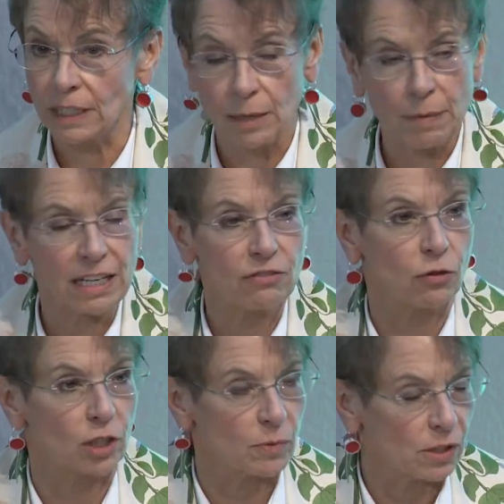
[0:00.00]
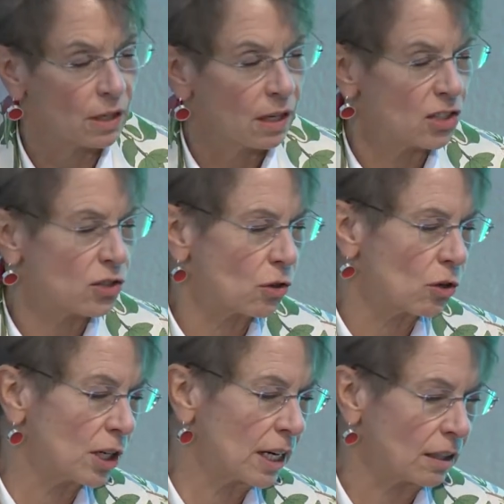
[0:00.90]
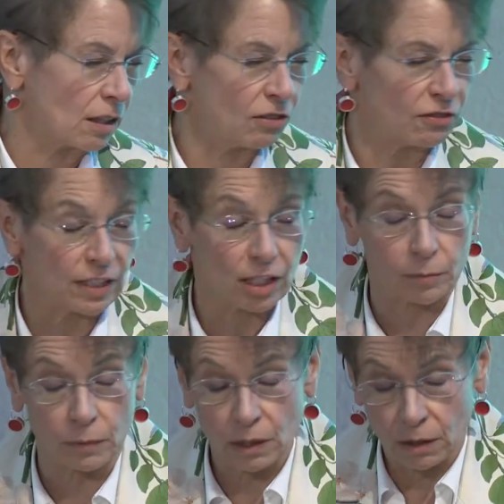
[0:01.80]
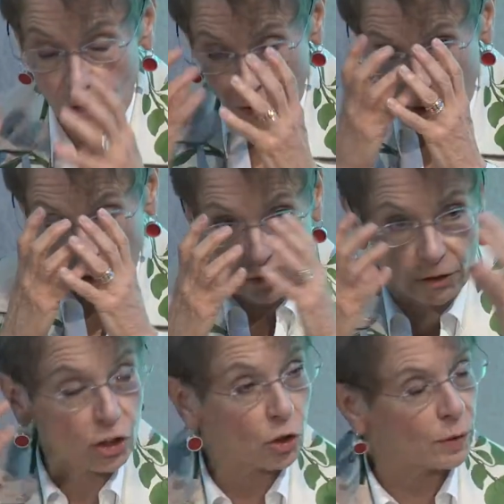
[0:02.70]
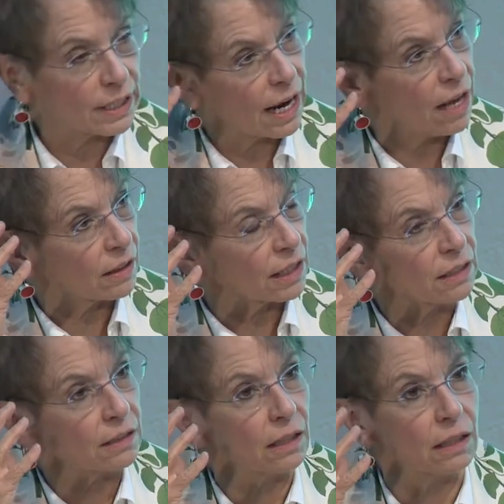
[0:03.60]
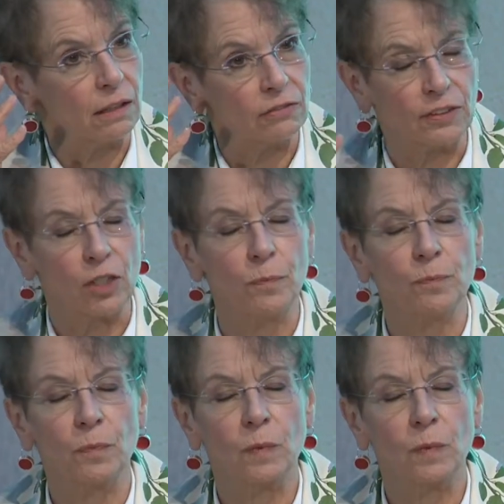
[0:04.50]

in many forms, a story, a little film, or a virtual reality film.